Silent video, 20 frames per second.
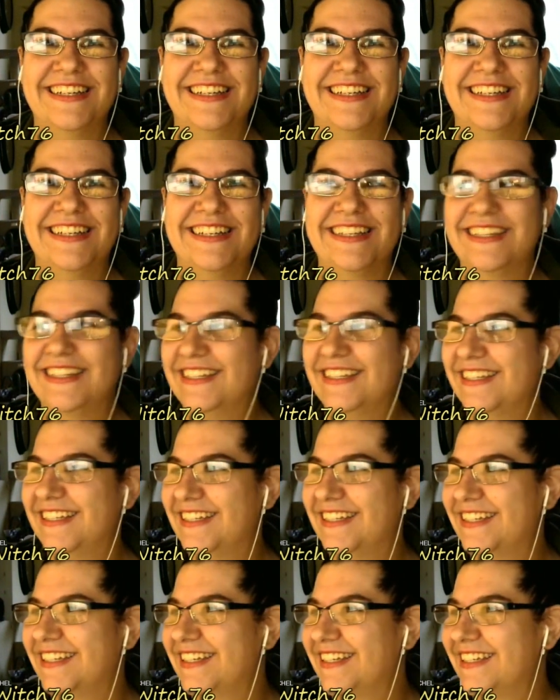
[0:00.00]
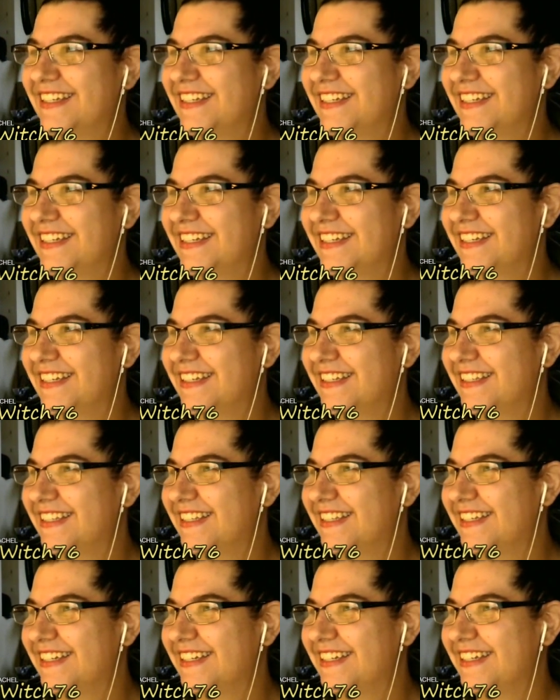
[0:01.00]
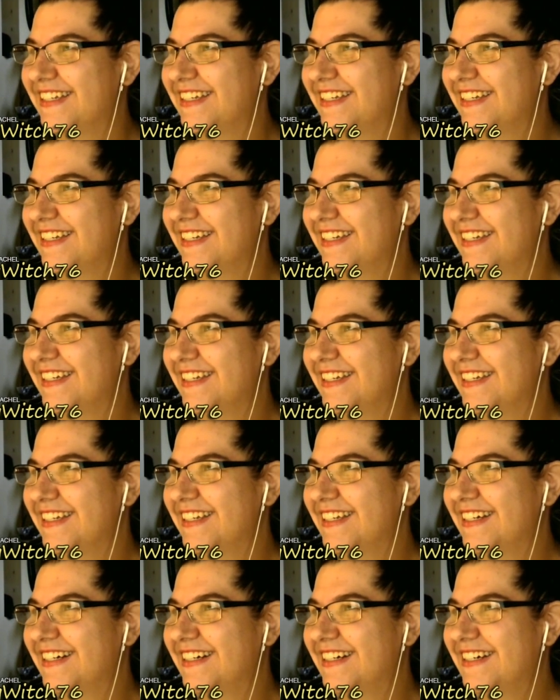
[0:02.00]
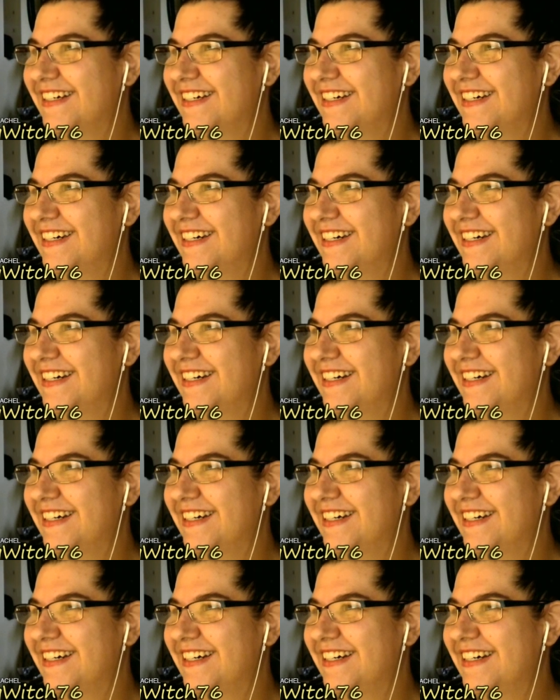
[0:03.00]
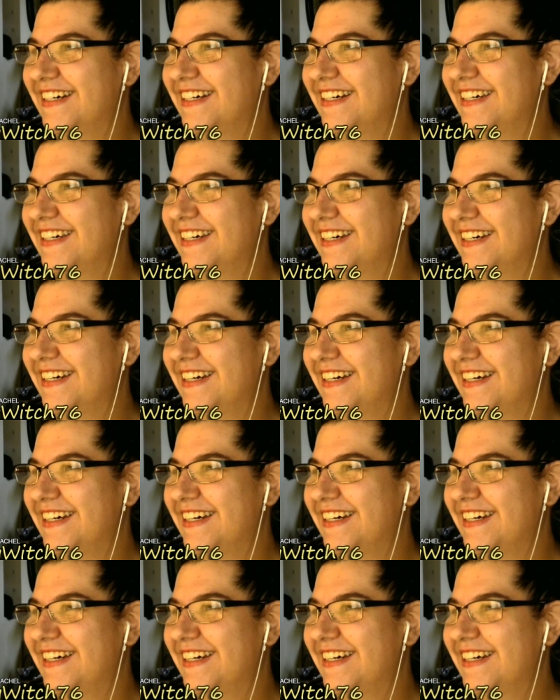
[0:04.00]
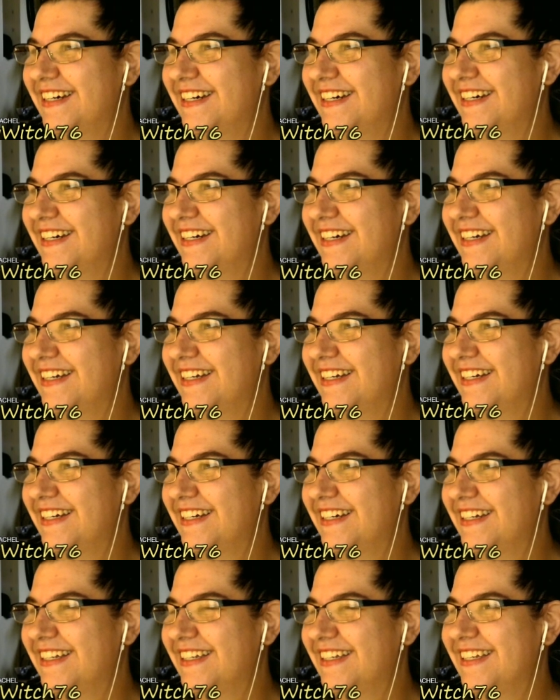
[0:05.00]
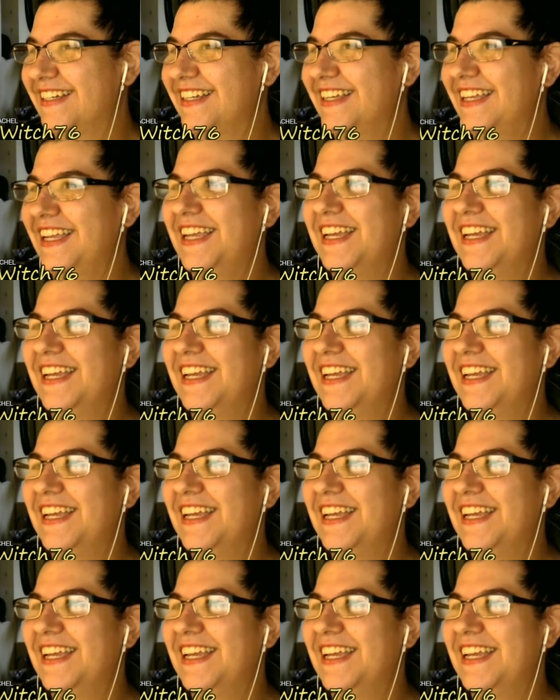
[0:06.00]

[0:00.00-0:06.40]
The person shown says nothing.